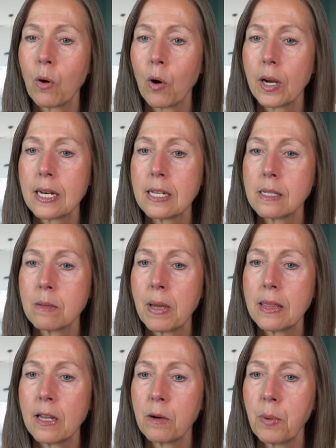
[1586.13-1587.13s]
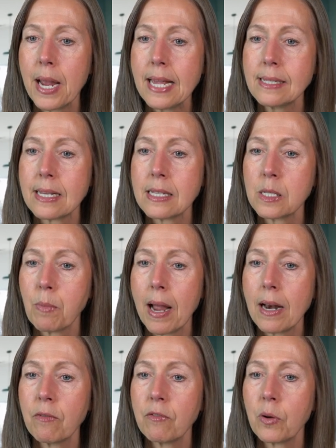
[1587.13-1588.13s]
organism in their brains and
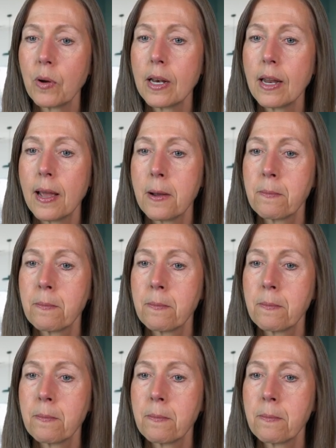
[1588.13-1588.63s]
spinal fluid.